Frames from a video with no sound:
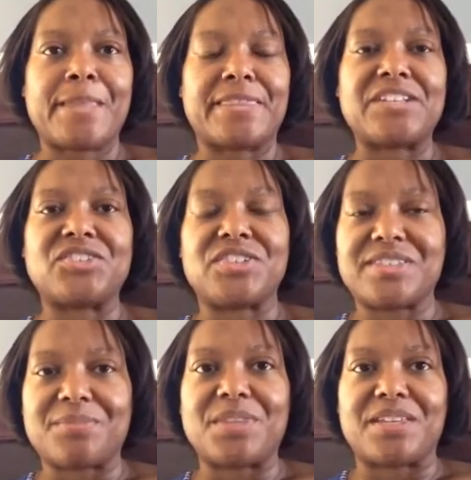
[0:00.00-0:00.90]
That's just
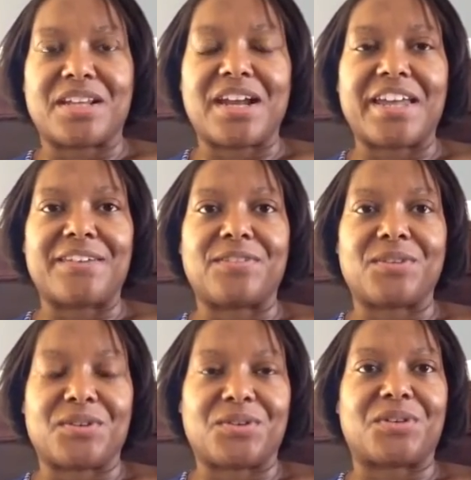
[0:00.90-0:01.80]
something that I have
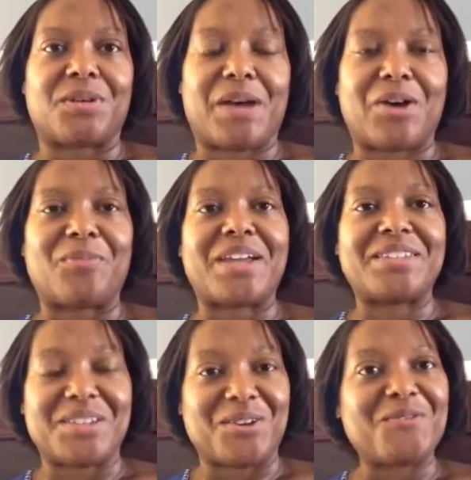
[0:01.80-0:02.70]
learned about
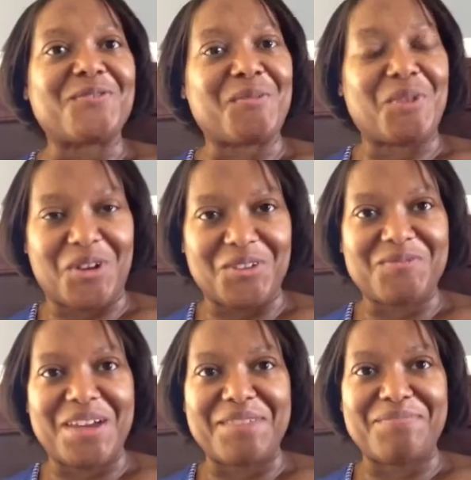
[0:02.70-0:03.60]
myself from all of
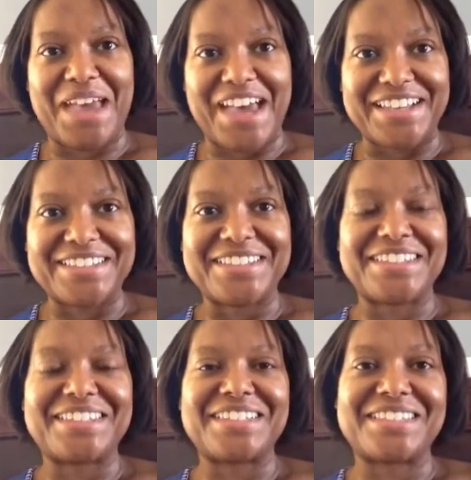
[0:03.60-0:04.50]
my past
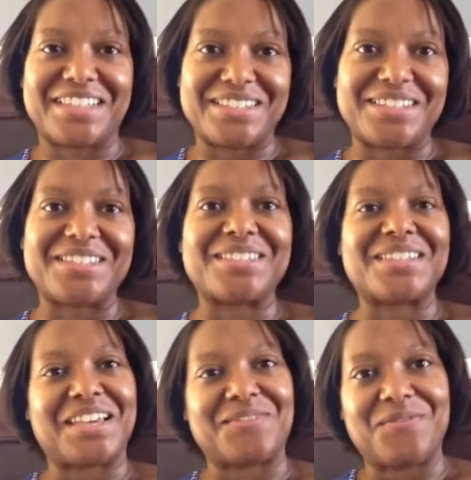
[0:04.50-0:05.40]
successes
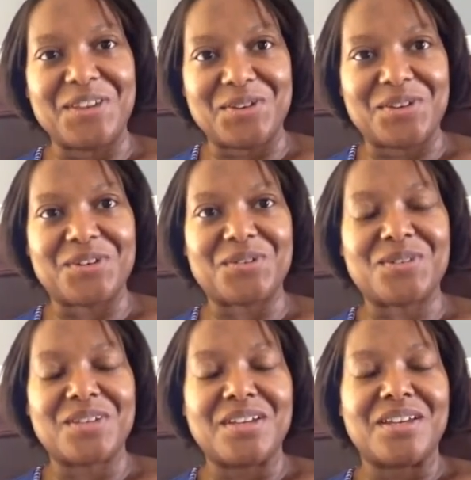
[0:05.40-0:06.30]
and failures.